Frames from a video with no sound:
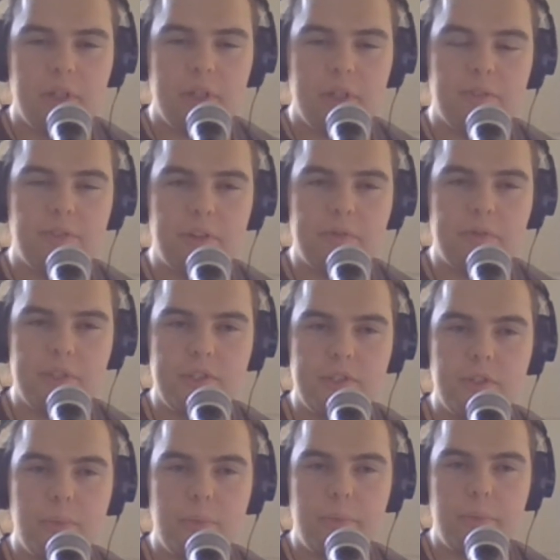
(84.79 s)
If there is
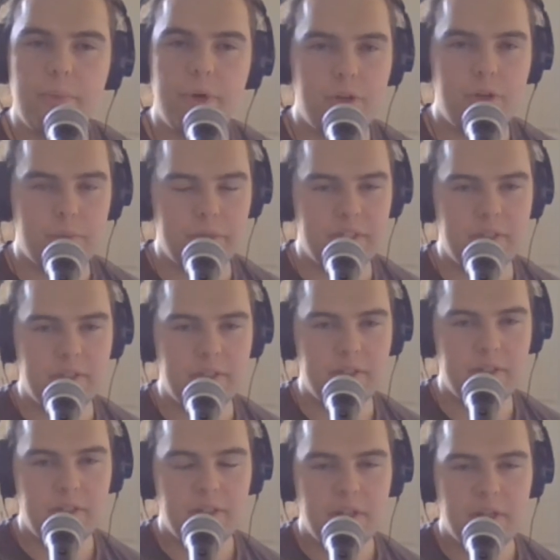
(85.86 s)
no permit,
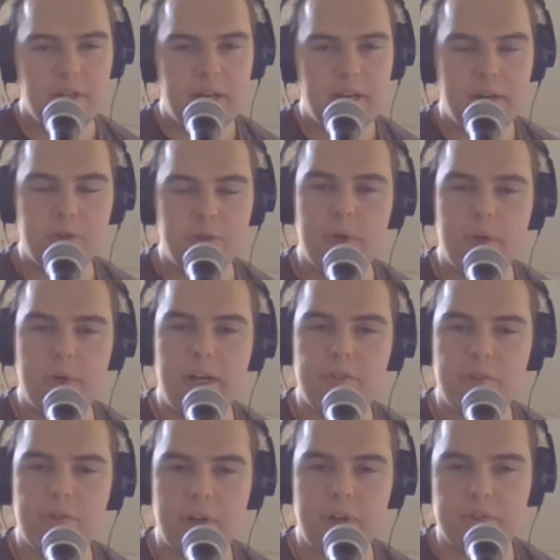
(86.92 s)
how do I have a
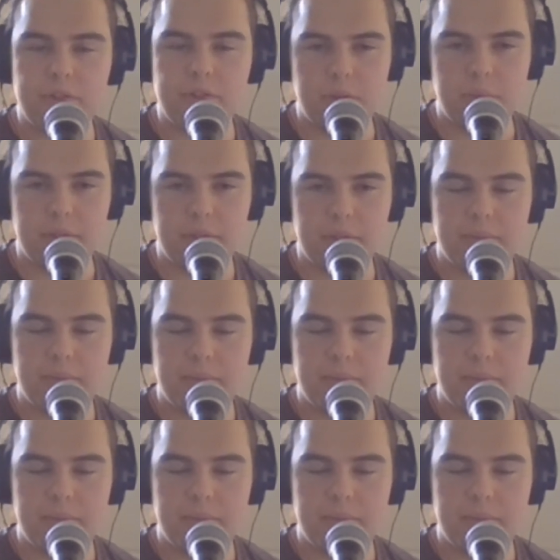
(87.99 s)
reference number?